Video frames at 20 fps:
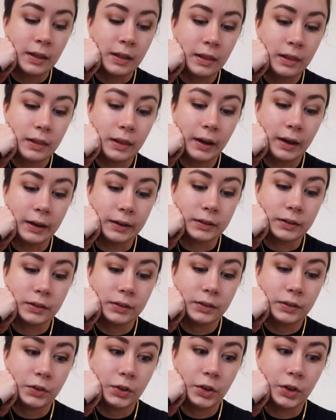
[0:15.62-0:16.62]
that,
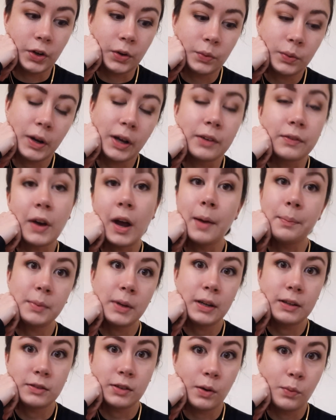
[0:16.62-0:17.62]
kind of
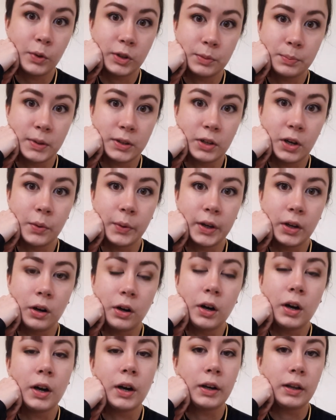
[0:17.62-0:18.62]
updates on what's been going
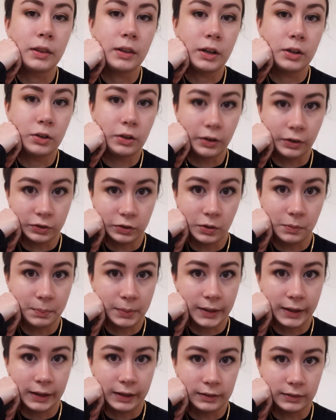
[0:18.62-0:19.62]
on, and then also
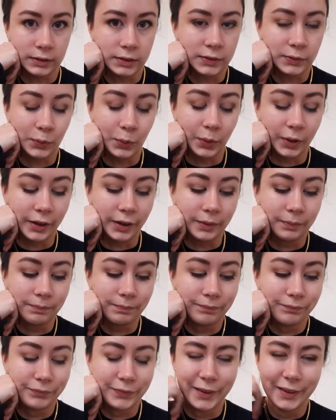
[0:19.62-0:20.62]
plans for,
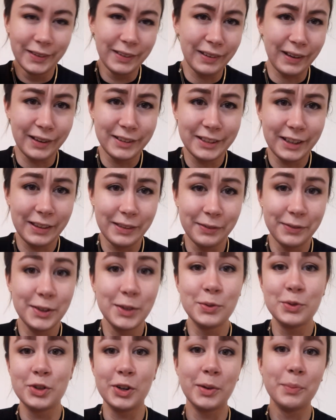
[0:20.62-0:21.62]
I say the
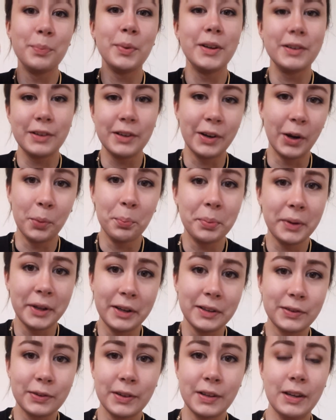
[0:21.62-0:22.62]
future, but,
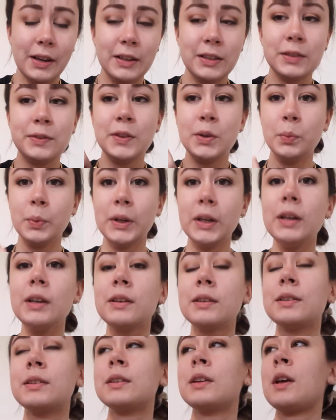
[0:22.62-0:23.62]
plans for the next few
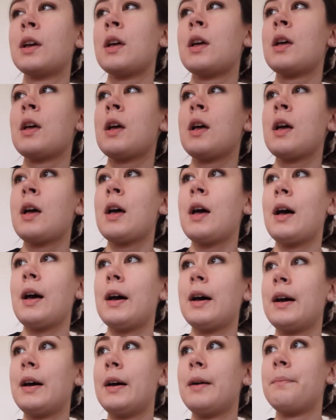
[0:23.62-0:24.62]
weeks.
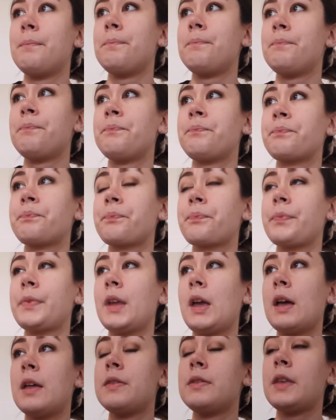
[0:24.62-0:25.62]
Um,
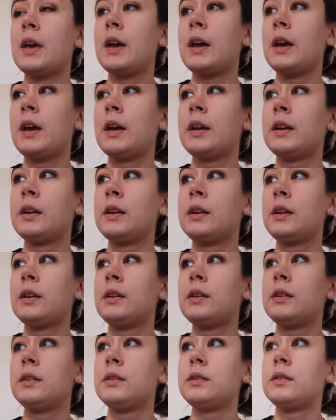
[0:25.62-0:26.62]
and then
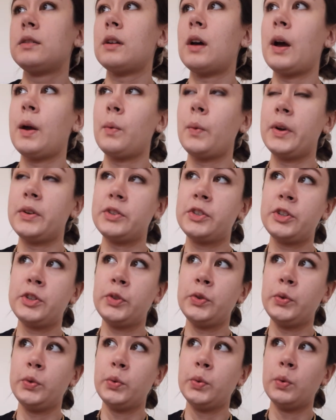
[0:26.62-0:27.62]
I went
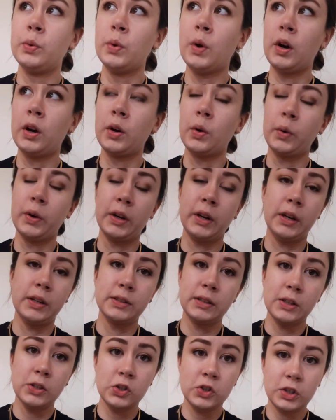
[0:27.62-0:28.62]
to our
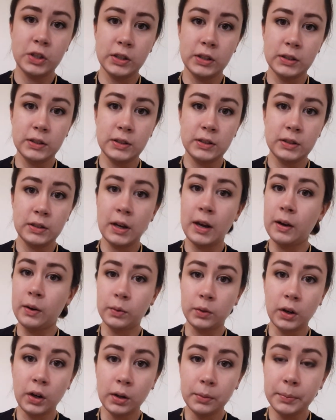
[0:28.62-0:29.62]
organization's town
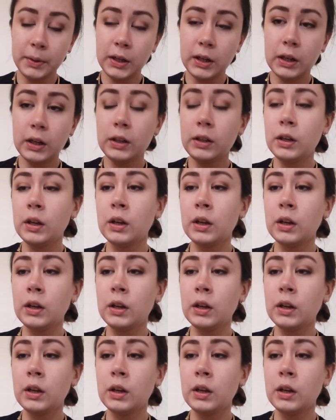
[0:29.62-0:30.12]
hall meeting.